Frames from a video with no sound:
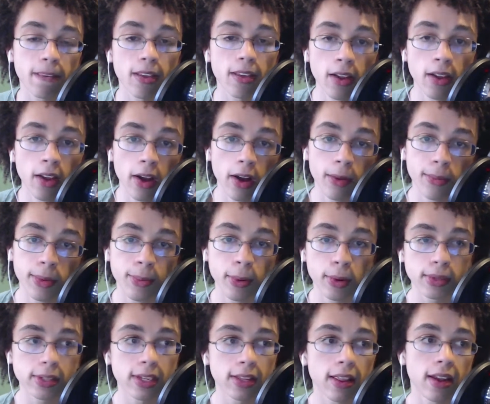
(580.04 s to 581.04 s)
I'll be
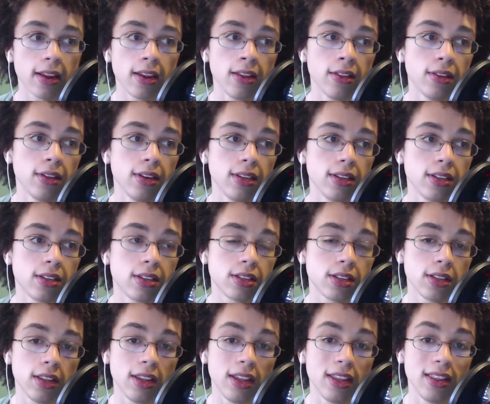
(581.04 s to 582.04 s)
posting that in
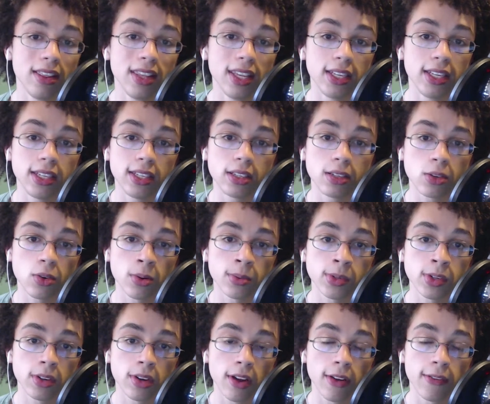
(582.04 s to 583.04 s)
the
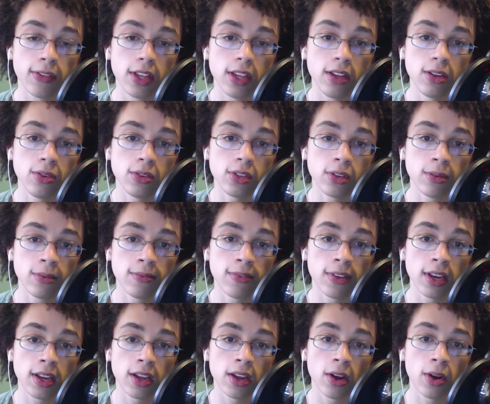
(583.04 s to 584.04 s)
description of the YouTube
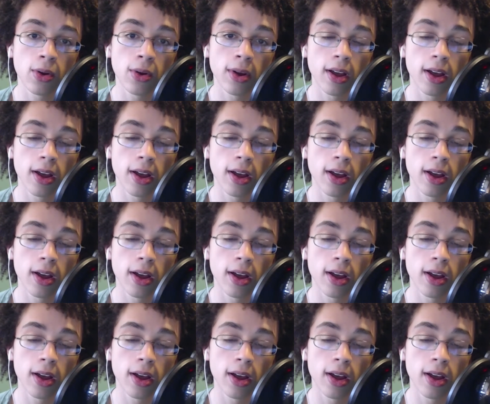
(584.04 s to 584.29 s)
video